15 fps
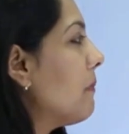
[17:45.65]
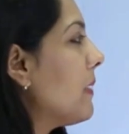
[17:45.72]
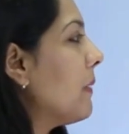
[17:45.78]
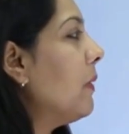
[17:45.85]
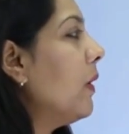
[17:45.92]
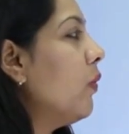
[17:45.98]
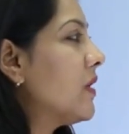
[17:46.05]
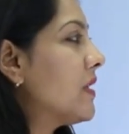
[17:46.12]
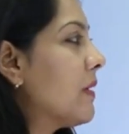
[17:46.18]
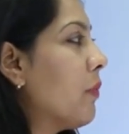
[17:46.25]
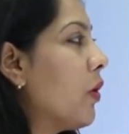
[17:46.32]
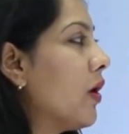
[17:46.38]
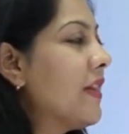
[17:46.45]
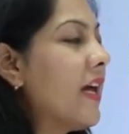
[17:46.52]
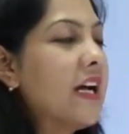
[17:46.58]
People would
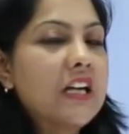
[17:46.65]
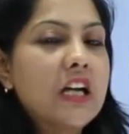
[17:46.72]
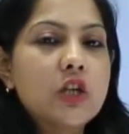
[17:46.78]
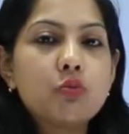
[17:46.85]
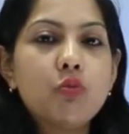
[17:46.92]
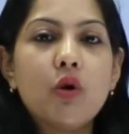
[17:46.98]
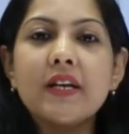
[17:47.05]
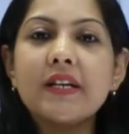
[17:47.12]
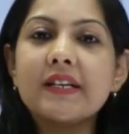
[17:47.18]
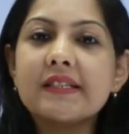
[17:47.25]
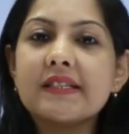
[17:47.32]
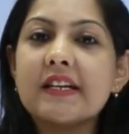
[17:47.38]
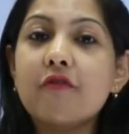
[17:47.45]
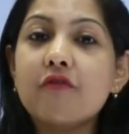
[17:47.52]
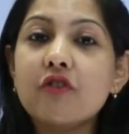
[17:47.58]
support that touch point
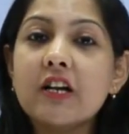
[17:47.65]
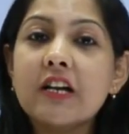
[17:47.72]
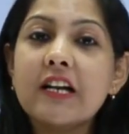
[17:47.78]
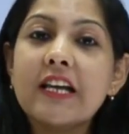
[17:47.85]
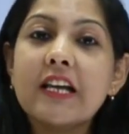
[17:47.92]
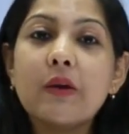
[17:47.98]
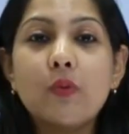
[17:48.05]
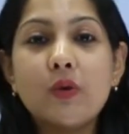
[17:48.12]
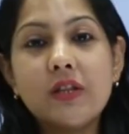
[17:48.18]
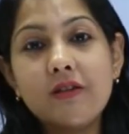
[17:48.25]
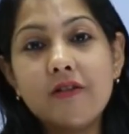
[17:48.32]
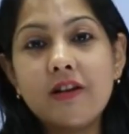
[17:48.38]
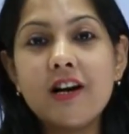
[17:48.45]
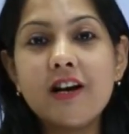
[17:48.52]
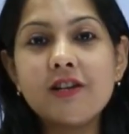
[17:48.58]
is definitely
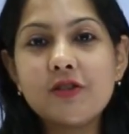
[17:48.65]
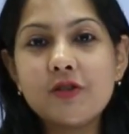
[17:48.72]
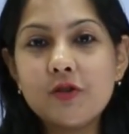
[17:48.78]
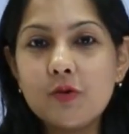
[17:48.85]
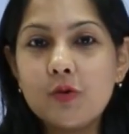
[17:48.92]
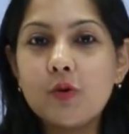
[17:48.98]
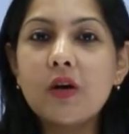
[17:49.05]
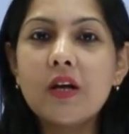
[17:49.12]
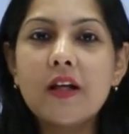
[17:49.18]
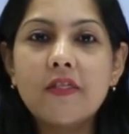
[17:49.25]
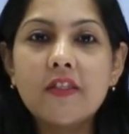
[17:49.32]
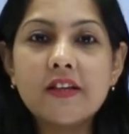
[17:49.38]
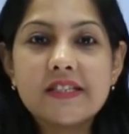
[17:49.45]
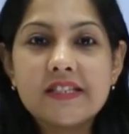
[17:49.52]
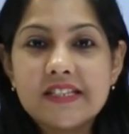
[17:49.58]
with regards to
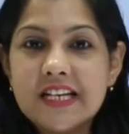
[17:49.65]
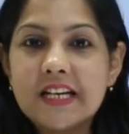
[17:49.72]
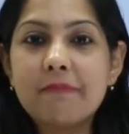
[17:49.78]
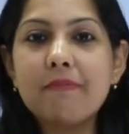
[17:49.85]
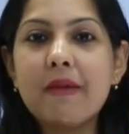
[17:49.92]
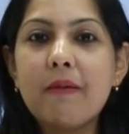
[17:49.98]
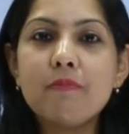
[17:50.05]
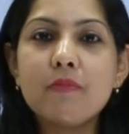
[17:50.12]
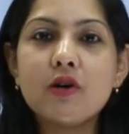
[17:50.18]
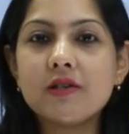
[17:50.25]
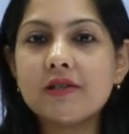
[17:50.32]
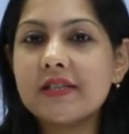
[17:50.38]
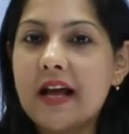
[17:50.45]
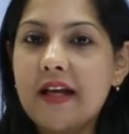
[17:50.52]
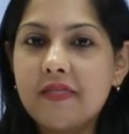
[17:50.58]
the team
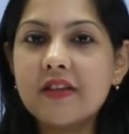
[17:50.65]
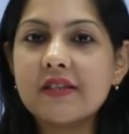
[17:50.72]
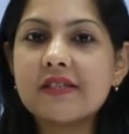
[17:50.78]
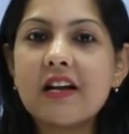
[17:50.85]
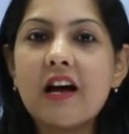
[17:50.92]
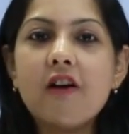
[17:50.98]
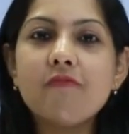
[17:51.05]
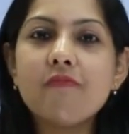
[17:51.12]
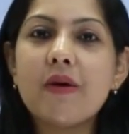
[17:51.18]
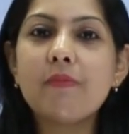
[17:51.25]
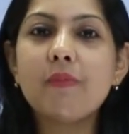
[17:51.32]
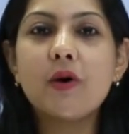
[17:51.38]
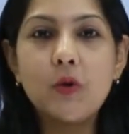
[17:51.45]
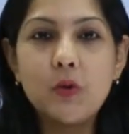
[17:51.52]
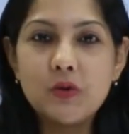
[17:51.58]
members and the staff
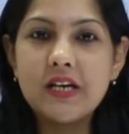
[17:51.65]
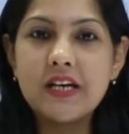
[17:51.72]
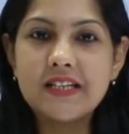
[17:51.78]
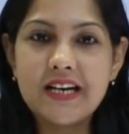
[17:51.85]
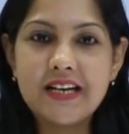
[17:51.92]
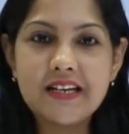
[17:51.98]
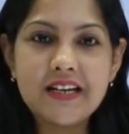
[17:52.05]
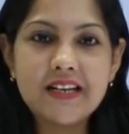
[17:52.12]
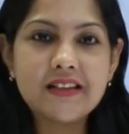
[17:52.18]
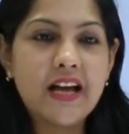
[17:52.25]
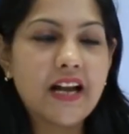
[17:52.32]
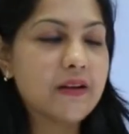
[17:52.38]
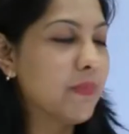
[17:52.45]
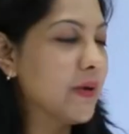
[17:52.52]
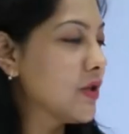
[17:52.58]
member who's attending
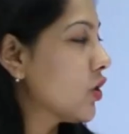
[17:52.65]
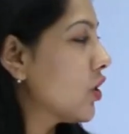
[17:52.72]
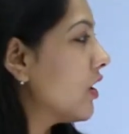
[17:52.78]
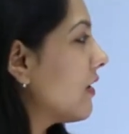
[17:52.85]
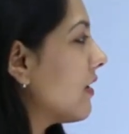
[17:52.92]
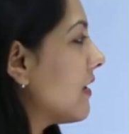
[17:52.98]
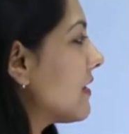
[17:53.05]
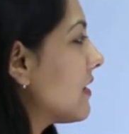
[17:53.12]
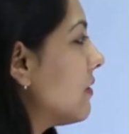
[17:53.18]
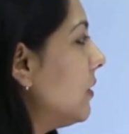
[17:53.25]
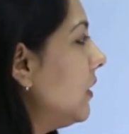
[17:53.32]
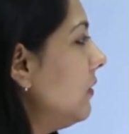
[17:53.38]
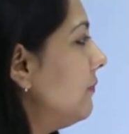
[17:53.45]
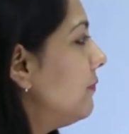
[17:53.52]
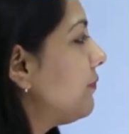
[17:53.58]
that particular
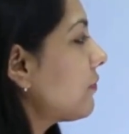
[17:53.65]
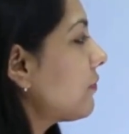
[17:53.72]
customer.